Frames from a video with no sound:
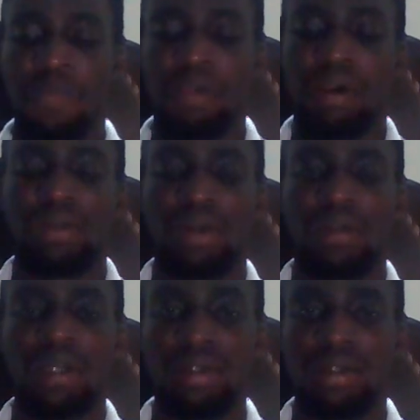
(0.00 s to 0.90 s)
Right, so
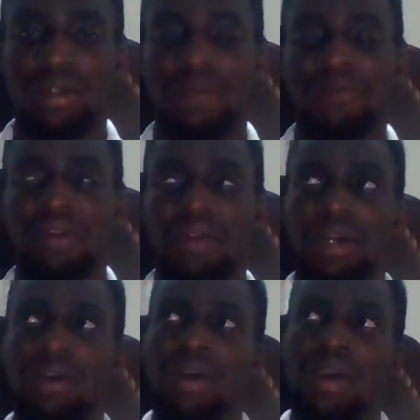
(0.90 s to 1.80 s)
that is it,
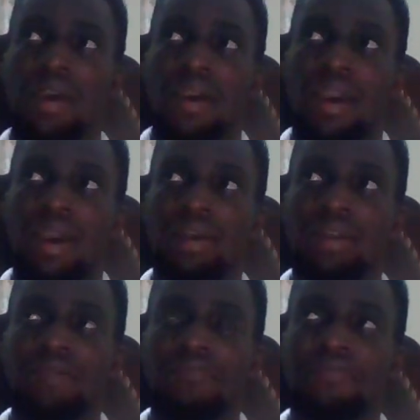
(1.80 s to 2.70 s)
right?
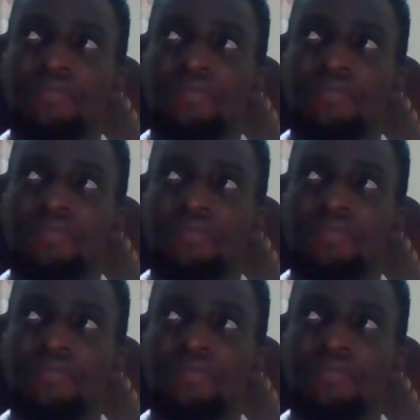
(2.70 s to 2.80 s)
And